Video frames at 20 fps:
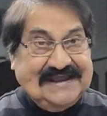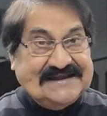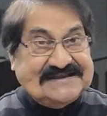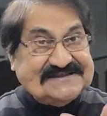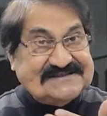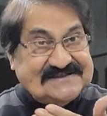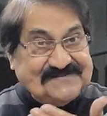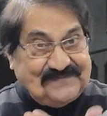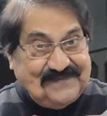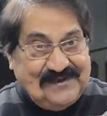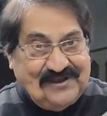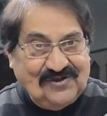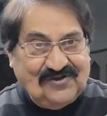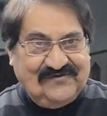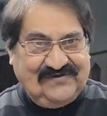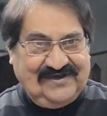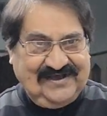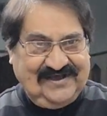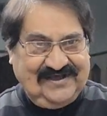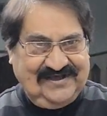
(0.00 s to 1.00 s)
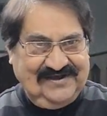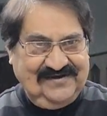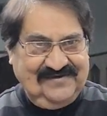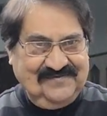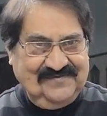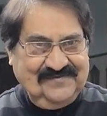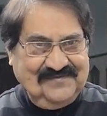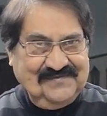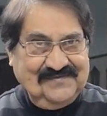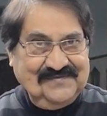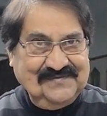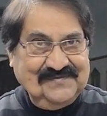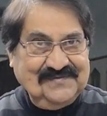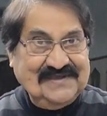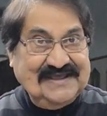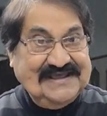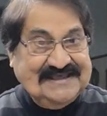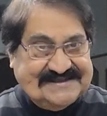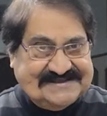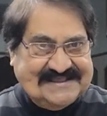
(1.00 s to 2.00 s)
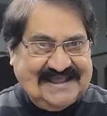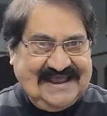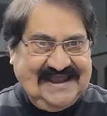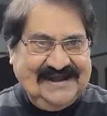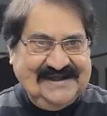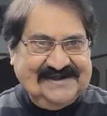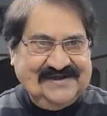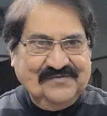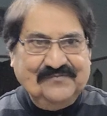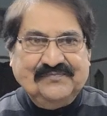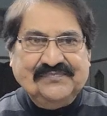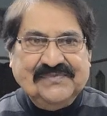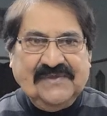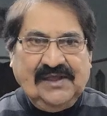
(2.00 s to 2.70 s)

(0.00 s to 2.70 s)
Its spillover is that